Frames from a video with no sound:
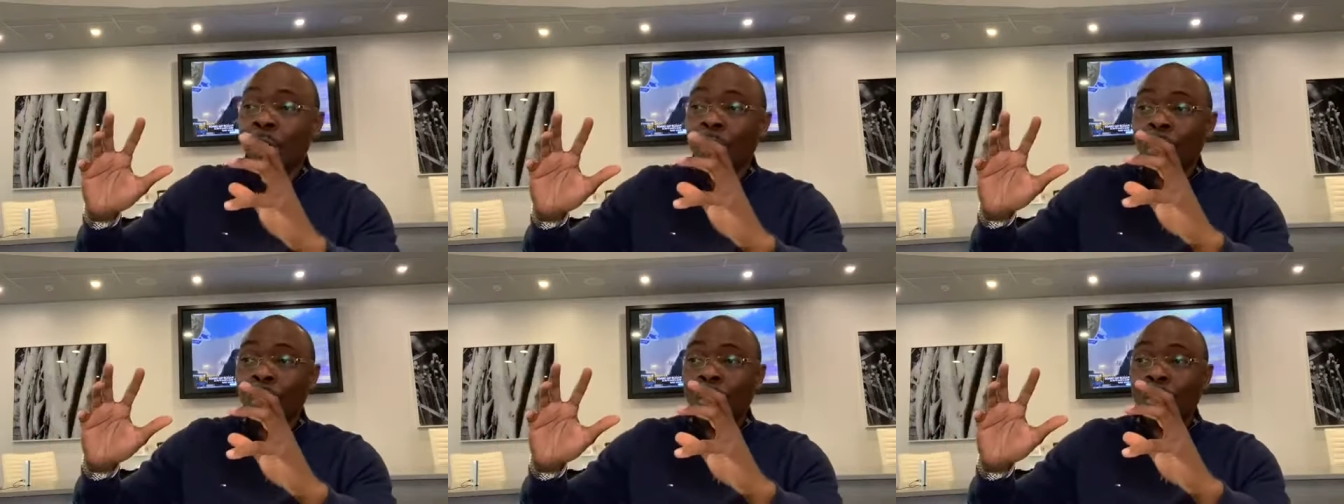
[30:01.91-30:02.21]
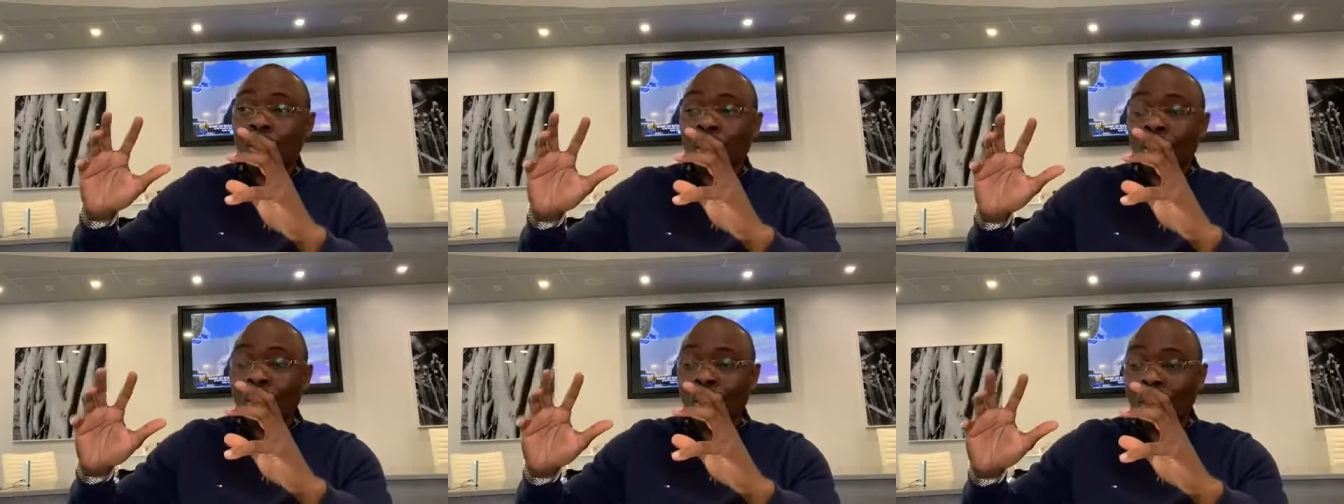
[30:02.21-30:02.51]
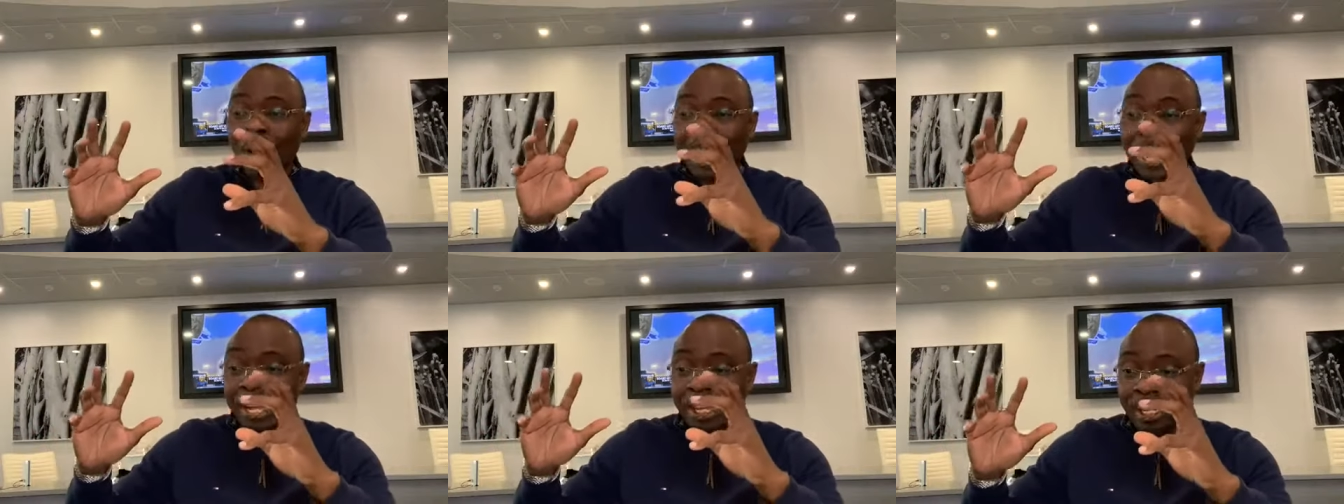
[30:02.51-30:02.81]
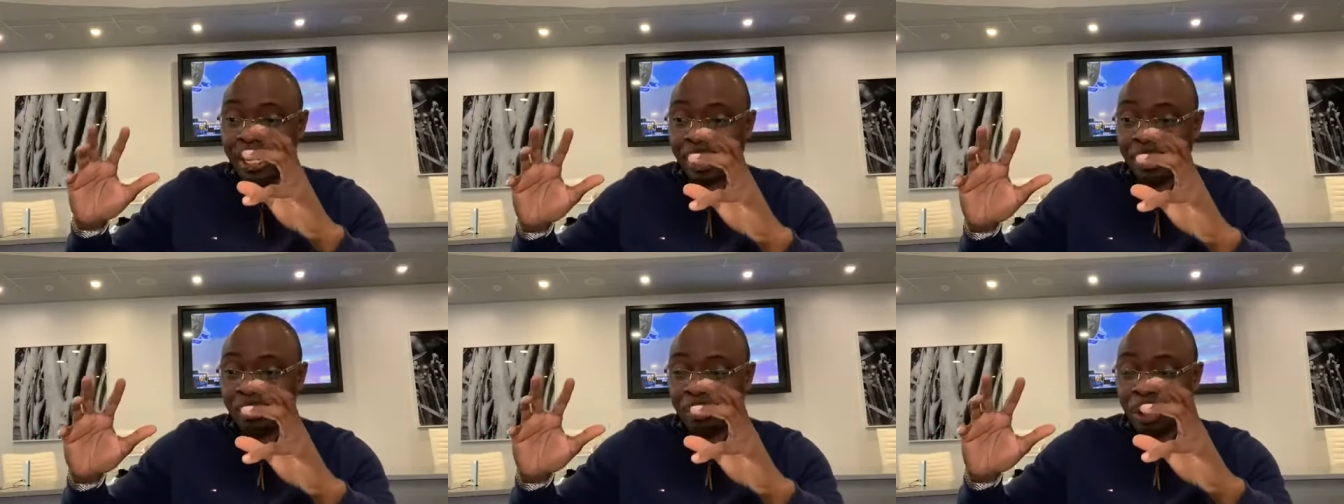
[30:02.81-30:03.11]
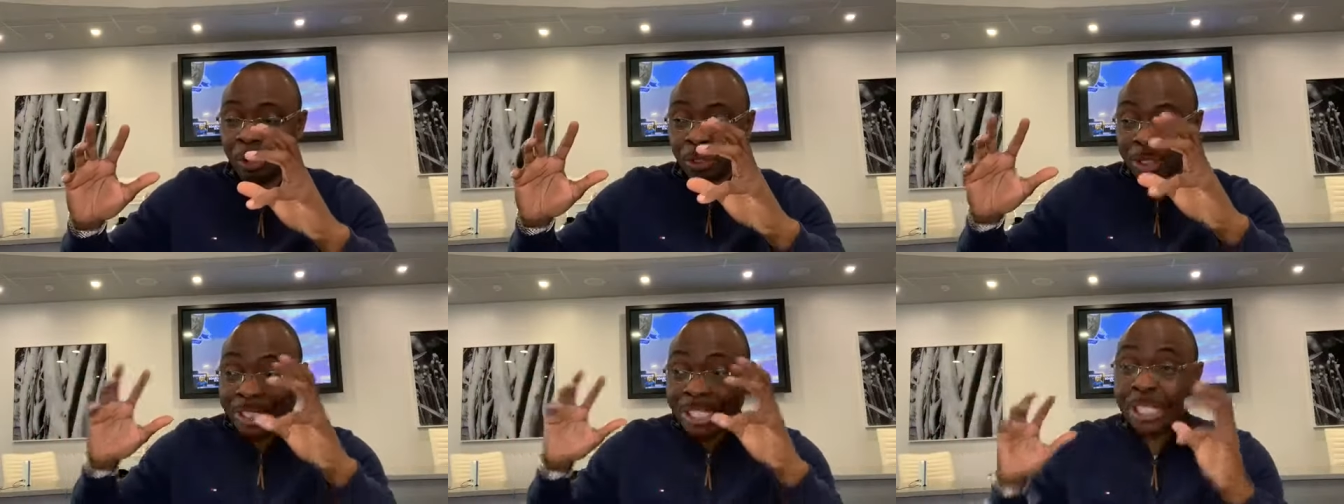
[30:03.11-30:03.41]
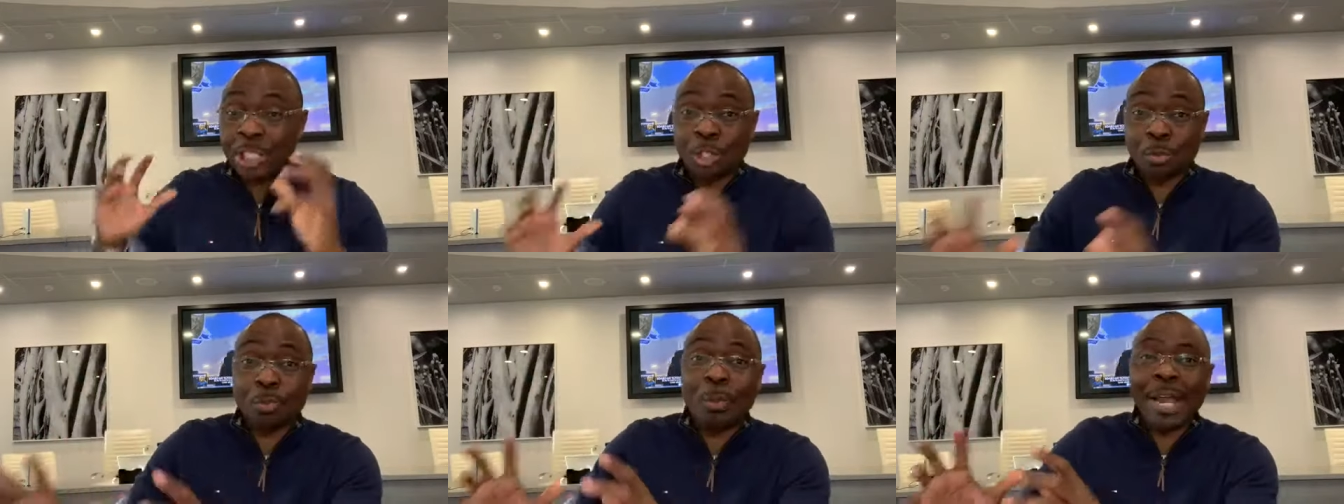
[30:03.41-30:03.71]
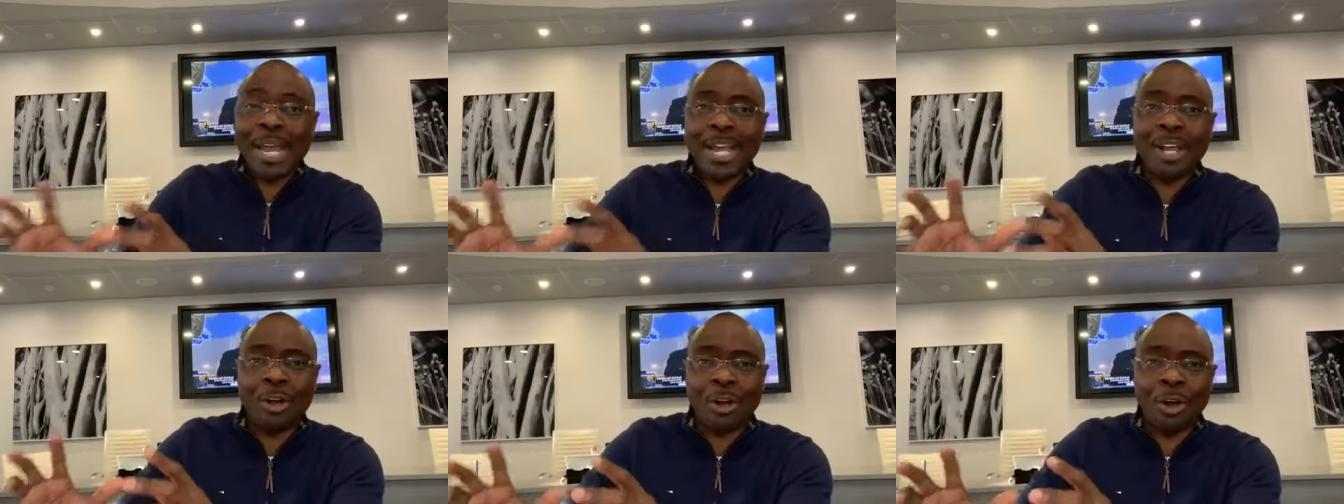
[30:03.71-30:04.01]
or, or, or, or
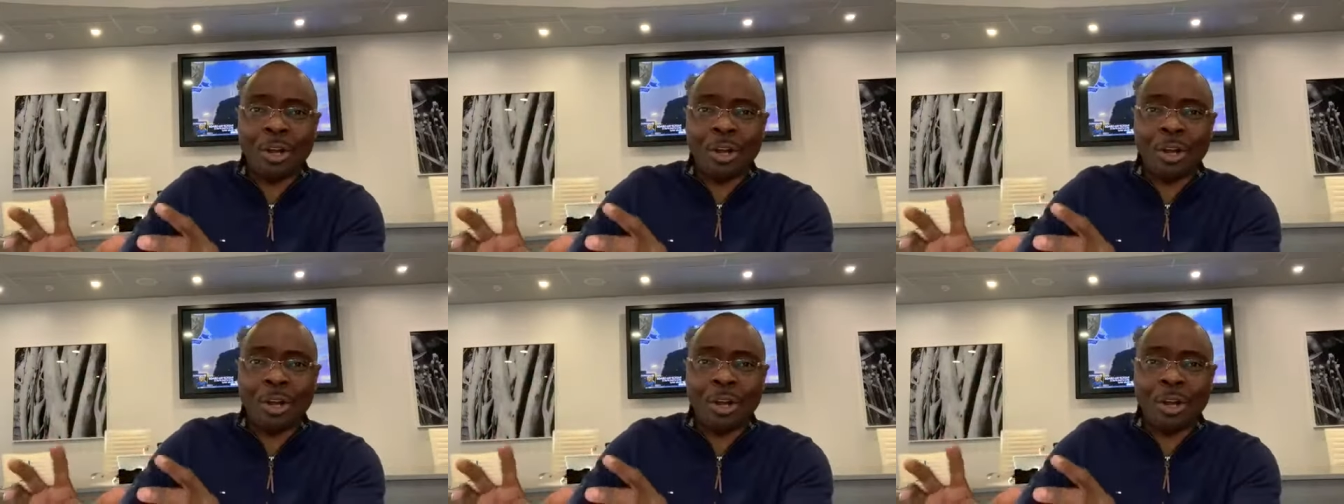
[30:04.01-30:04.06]
display